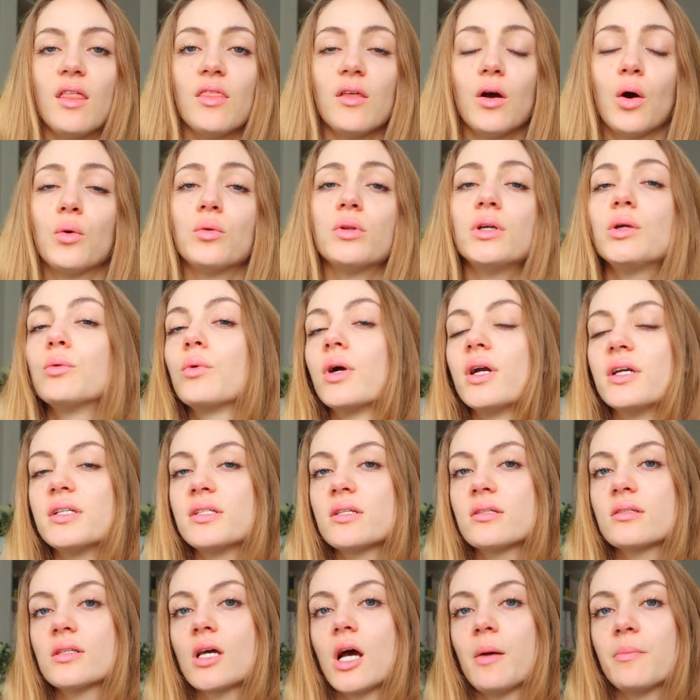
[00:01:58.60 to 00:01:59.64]
And the only way
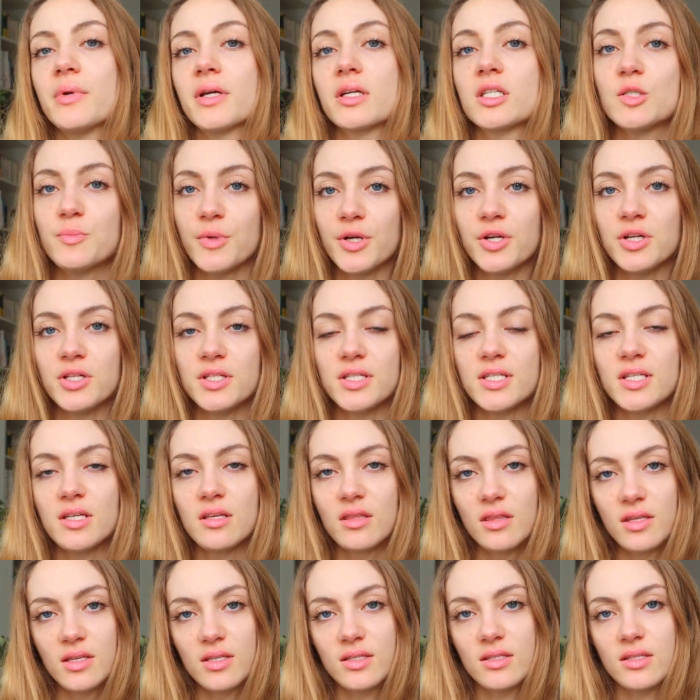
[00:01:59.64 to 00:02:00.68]
to stop
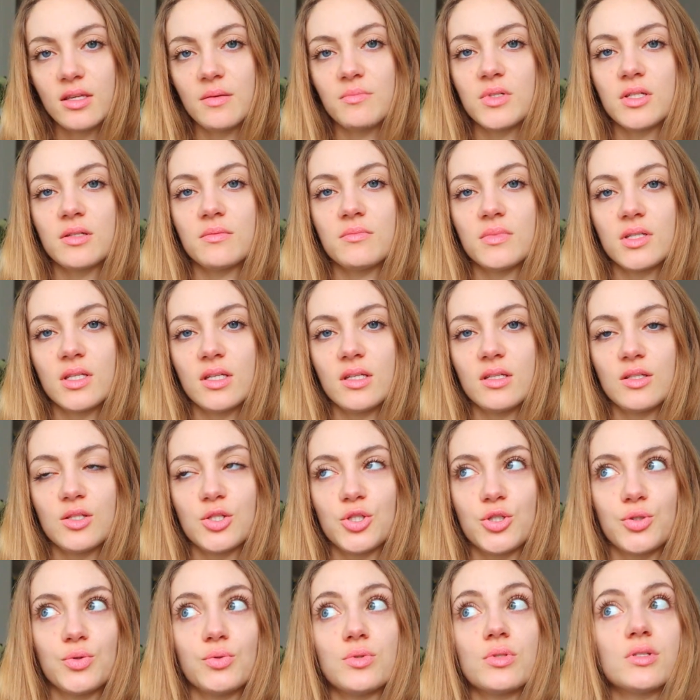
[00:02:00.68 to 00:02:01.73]
experiencing these symptoms is
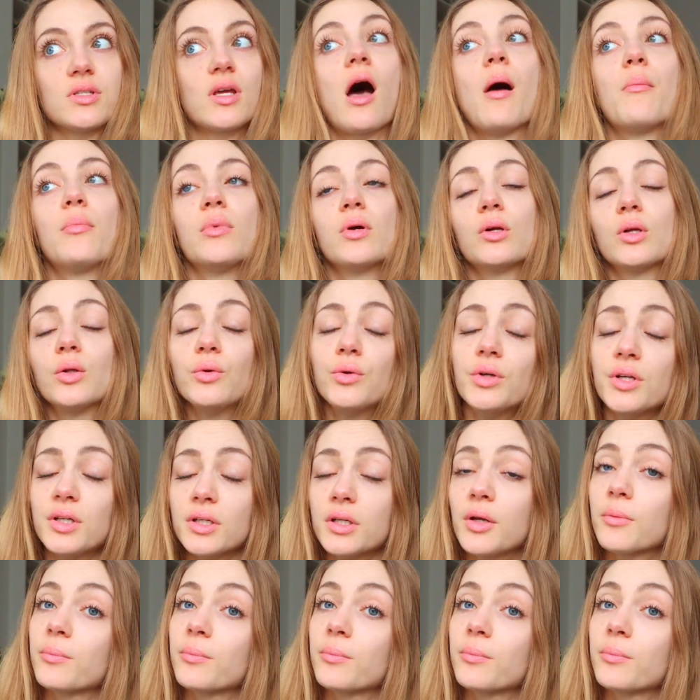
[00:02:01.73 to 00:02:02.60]
to stop gluten